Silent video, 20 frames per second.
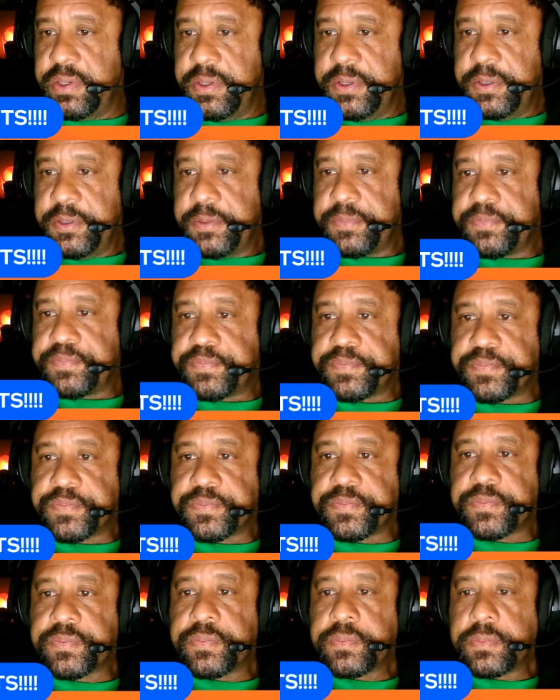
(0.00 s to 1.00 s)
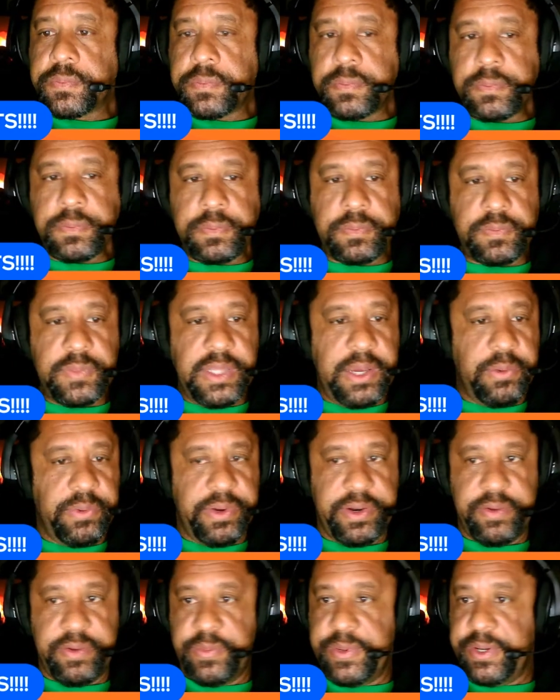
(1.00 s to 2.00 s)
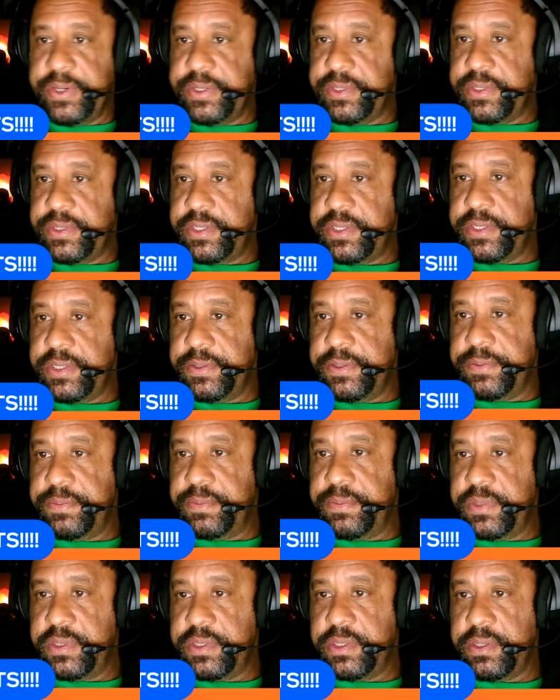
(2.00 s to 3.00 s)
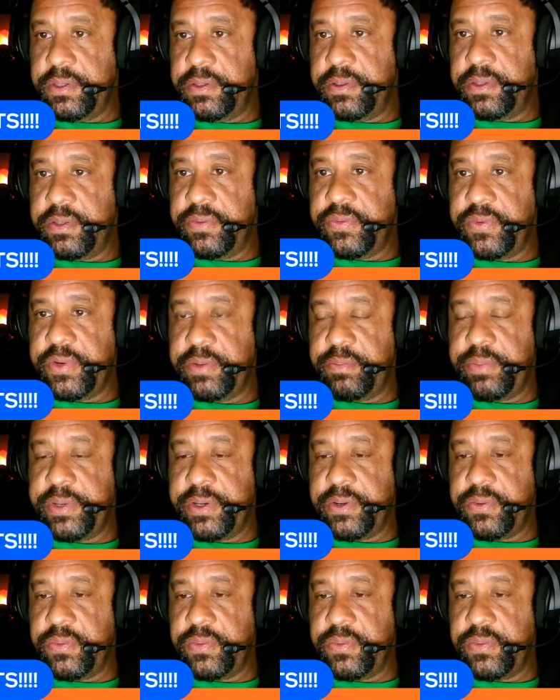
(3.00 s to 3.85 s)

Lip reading: I want everybody to see. So the Fred Barron, what is happening with you?